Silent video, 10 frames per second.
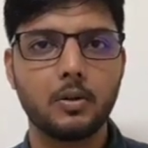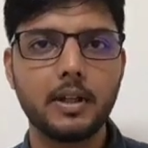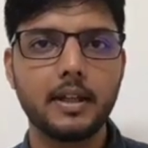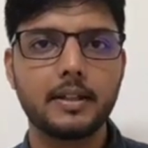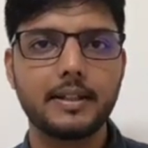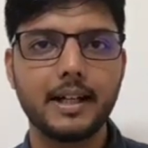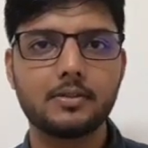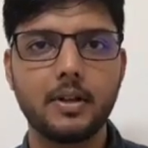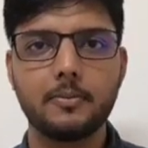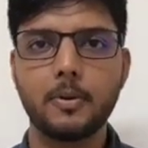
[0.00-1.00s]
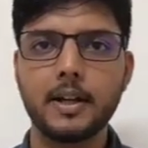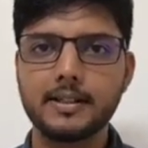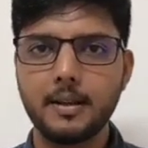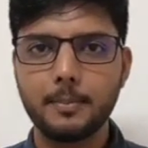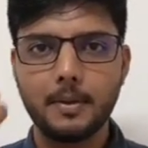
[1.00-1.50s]
Okay, that's why. For
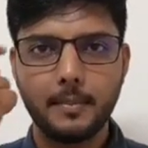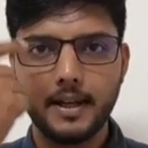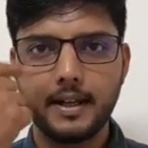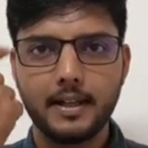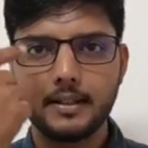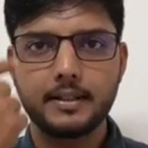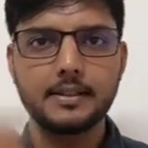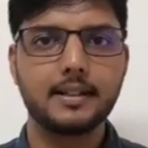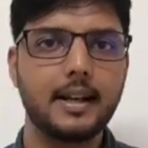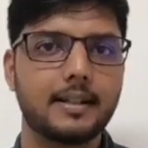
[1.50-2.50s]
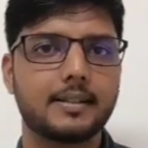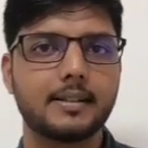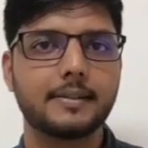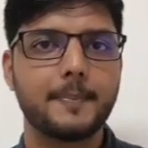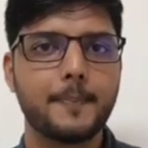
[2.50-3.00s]
example, this
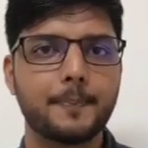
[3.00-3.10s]
glass.